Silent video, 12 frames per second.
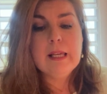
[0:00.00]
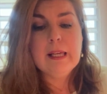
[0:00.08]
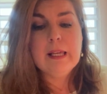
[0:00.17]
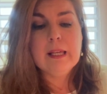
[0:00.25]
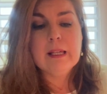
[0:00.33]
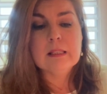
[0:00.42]

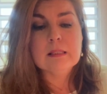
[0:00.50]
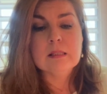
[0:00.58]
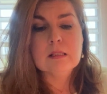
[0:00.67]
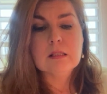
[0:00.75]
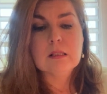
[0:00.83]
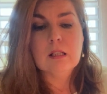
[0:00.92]

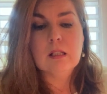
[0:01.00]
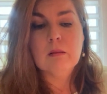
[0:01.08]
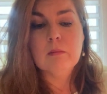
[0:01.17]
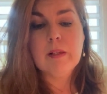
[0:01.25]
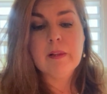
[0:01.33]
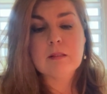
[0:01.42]
And
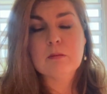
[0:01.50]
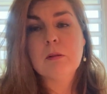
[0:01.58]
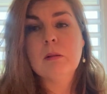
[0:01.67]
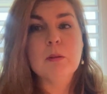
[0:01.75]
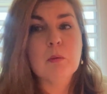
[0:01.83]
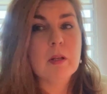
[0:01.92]
um, and that's
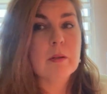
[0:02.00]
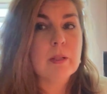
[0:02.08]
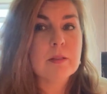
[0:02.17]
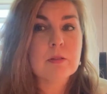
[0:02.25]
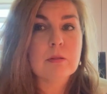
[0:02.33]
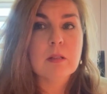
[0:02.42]
probably why the
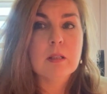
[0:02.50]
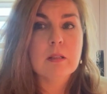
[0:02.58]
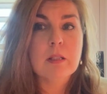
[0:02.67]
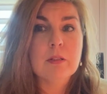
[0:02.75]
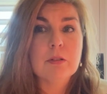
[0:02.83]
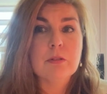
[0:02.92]
restaurant
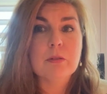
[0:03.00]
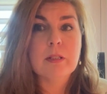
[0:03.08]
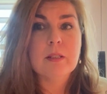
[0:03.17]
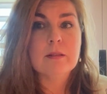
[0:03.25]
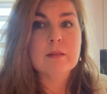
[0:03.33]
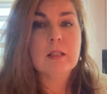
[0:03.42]

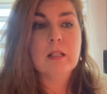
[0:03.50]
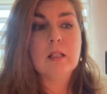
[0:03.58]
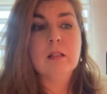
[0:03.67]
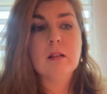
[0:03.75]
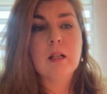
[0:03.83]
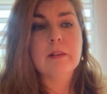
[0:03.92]
industry is
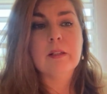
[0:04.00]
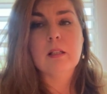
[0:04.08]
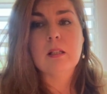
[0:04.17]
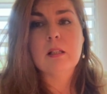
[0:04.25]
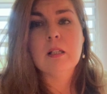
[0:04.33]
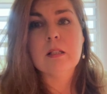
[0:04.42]
getting, I think,
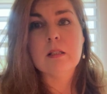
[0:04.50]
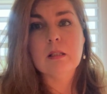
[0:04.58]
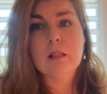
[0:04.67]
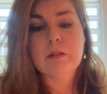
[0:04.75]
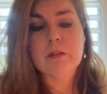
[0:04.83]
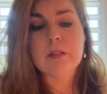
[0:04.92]
hit
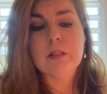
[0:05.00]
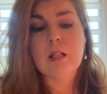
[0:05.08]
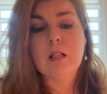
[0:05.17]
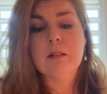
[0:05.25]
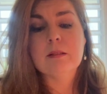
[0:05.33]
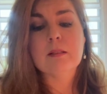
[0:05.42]
here in the
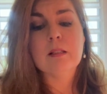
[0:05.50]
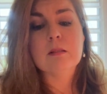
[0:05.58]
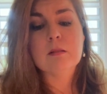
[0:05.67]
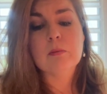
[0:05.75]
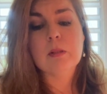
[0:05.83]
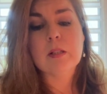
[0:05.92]
United
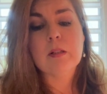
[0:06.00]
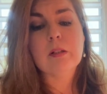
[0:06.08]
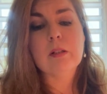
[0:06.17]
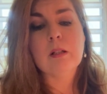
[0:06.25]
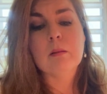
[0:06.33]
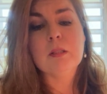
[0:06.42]
States with
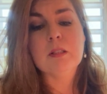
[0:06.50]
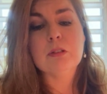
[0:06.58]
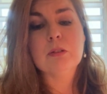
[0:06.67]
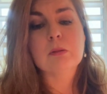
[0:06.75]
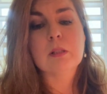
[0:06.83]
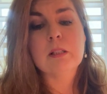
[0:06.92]
um, these
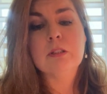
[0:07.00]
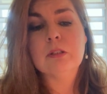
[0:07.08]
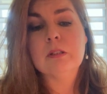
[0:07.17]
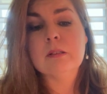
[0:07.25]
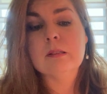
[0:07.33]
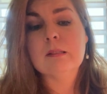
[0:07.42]

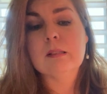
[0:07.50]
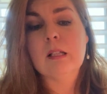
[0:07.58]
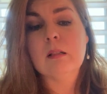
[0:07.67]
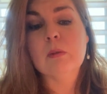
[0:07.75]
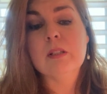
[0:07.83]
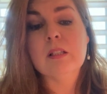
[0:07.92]
shortages
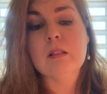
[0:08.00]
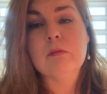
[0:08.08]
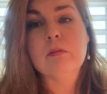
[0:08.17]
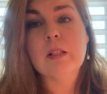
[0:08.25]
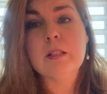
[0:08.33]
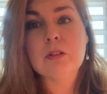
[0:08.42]
and with the
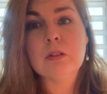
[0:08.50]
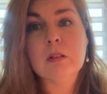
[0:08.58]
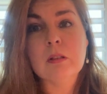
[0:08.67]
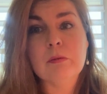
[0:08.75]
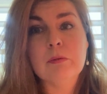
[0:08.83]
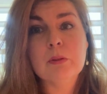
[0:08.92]

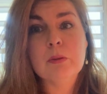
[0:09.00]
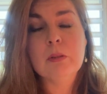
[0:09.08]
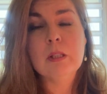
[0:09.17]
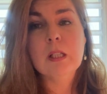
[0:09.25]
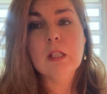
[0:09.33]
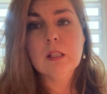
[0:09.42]
inflation, the food